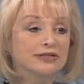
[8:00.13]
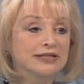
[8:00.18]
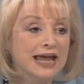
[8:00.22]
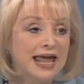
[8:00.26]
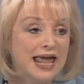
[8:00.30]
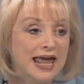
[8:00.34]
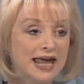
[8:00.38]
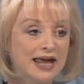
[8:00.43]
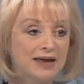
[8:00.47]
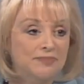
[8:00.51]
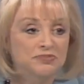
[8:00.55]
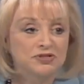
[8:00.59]

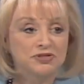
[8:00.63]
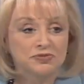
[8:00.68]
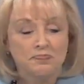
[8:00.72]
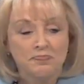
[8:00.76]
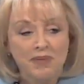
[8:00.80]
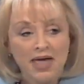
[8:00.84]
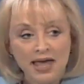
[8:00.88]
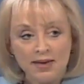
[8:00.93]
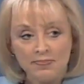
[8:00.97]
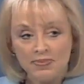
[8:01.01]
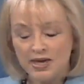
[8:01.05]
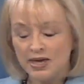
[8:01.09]
names.
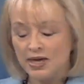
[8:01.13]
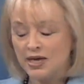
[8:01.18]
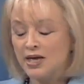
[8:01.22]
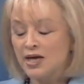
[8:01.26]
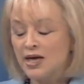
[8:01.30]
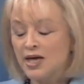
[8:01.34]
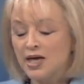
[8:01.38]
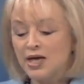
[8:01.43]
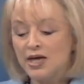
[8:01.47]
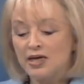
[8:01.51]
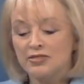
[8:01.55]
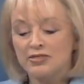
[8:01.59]
Maybe
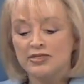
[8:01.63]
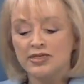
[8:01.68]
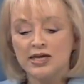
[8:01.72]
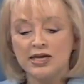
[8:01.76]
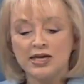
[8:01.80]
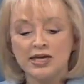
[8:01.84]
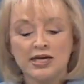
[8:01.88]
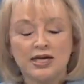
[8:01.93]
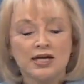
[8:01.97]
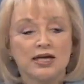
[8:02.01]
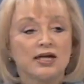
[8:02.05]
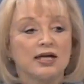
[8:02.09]

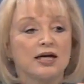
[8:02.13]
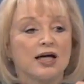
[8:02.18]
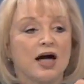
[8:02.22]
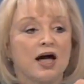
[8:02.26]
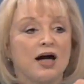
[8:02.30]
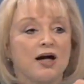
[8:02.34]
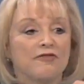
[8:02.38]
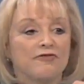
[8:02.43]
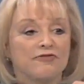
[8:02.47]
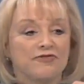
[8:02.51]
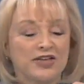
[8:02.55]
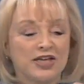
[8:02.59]
the
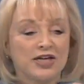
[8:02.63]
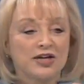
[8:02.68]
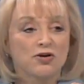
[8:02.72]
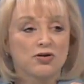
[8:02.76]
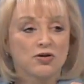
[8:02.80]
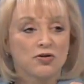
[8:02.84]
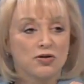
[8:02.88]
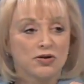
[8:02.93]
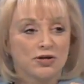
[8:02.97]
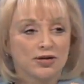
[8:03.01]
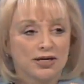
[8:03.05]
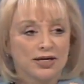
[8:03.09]
uh,
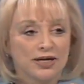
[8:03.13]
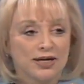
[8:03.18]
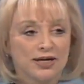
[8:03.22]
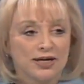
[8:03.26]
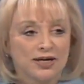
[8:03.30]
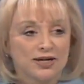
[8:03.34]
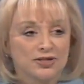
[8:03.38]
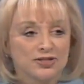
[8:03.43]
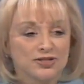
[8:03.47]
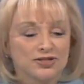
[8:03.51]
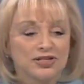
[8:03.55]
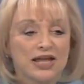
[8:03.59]
vehicle
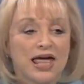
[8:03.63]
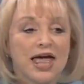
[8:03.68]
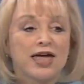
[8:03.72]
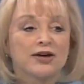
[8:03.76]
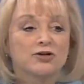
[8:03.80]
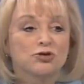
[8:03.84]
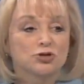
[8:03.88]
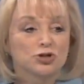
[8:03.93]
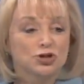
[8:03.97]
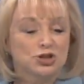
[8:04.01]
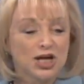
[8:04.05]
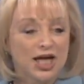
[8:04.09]
is
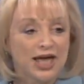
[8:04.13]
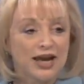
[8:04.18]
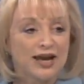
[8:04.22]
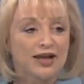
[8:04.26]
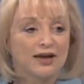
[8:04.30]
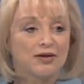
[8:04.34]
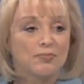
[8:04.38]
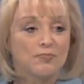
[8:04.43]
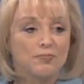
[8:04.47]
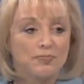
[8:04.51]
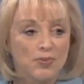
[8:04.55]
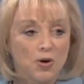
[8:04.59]

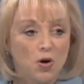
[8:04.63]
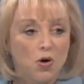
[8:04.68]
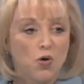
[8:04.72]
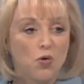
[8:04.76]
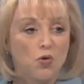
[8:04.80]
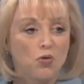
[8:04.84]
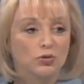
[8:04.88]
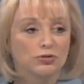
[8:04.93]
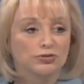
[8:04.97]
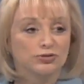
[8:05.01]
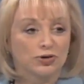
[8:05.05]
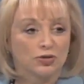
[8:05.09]
energetic,
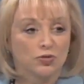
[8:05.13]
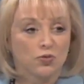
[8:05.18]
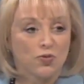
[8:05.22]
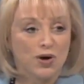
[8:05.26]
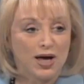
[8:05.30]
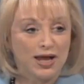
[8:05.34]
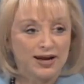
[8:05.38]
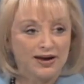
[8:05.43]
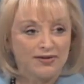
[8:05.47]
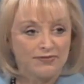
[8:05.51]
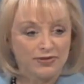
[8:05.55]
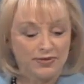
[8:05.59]
bold, or
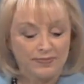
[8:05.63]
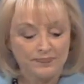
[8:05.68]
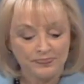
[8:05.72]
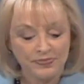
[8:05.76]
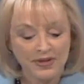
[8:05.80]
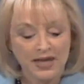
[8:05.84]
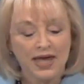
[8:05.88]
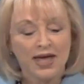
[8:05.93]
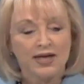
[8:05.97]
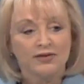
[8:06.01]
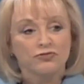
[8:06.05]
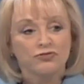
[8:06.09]
whatever.
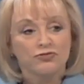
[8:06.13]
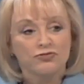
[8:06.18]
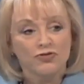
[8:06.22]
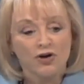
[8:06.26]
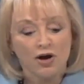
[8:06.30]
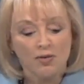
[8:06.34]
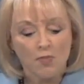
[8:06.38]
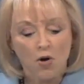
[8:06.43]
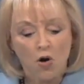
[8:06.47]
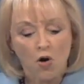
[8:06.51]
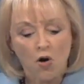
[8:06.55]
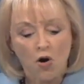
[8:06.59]
And
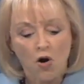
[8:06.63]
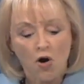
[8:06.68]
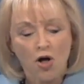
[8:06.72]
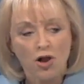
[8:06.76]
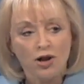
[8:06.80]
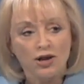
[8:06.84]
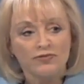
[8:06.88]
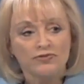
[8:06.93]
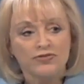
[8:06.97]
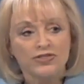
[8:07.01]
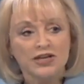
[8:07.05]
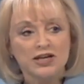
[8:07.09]
from
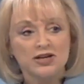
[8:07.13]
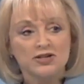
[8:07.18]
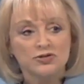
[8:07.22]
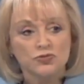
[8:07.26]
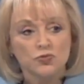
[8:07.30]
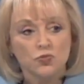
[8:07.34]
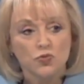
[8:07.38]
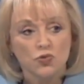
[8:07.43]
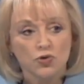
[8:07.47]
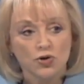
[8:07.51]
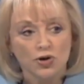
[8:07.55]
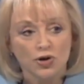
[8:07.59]
all of these
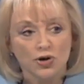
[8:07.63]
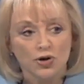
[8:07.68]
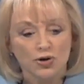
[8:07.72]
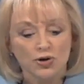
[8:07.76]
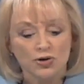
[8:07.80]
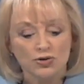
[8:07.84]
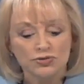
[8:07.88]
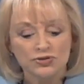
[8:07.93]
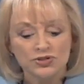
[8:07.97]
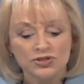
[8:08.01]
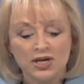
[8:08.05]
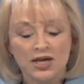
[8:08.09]

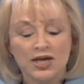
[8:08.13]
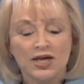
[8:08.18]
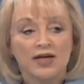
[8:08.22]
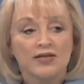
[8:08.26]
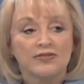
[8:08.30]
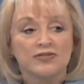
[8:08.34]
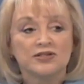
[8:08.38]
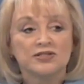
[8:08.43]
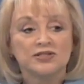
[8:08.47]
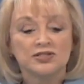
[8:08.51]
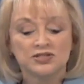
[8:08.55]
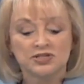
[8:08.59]
words,
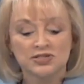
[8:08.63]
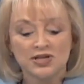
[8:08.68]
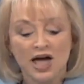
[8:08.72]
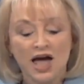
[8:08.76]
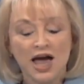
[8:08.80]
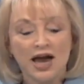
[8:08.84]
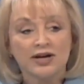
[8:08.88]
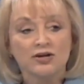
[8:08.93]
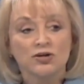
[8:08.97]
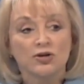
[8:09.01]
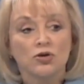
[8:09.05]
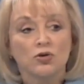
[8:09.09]
the
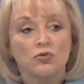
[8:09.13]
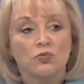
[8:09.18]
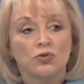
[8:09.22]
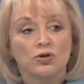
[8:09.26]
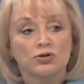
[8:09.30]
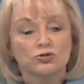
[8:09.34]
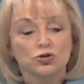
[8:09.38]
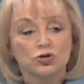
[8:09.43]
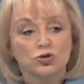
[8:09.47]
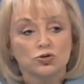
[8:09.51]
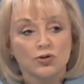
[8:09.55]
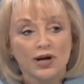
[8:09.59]
designer
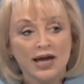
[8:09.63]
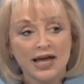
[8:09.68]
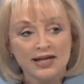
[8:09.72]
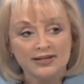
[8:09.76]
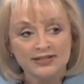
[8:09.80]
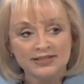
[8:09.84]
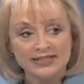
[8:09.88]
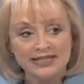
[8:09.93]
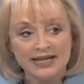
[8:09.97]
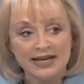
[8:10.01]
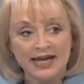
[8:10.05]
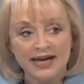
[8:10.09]
will
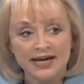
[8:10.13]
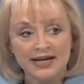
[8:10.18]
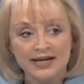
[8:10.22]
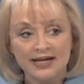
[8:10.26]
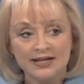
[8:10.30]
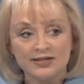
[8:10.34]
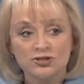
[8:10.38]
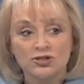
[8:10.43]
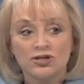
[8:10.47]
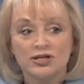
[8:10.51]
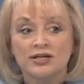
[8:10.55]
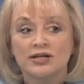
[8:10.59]
translate
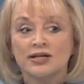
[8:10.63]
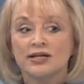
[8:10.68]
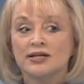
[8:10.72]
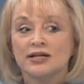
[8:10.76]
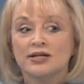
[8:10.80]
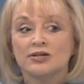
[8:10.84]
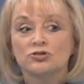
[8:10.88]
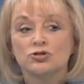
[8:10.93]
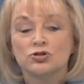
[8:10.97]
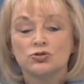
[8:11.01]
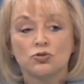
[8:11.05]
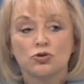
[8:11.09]
in, it
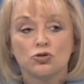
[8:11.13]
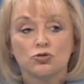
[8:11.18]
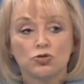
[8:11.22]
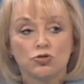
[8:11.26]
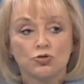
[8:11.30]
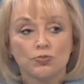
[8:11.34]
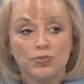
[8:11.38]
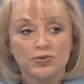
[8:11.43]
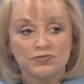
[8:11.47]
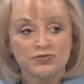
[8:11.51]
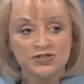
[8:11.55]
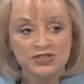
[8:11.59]
into a
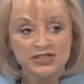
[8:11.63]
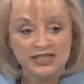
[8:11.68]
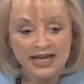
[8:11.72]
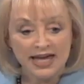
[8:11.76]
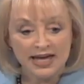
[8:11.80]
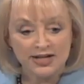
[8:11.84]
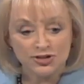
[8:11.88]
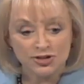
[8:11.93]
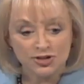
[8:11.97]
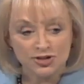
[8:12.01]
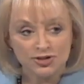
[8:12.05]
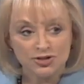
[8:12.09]
group of
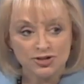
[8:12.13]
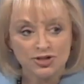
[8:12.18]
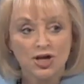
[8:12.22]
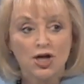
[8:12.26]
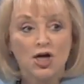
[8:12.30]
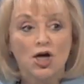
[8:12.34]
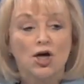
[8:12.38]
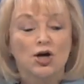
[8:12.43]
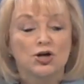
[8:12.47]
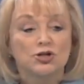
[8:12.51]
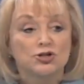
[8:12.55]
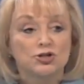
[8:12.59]
sketches
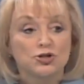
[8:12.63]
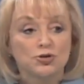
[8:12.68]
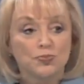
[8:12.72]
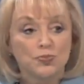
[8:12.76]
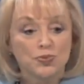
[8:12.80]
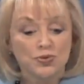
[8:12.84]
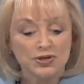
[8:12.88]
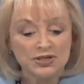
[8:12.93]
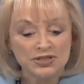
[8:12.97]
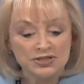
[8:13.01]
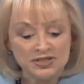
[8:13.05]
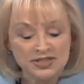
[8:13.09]
to
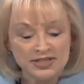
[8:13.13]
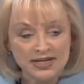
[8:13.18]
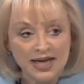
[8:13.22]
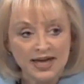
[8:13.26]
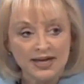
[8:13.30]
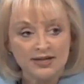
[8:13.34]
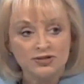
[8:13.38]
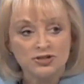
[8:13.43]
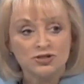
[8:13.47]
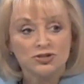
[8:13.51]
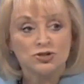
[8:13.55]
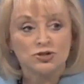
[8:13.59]

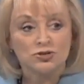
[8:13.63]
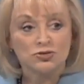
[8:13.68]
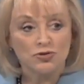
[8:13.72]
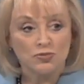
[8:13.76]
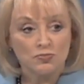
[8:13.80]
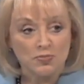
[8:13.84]
present to the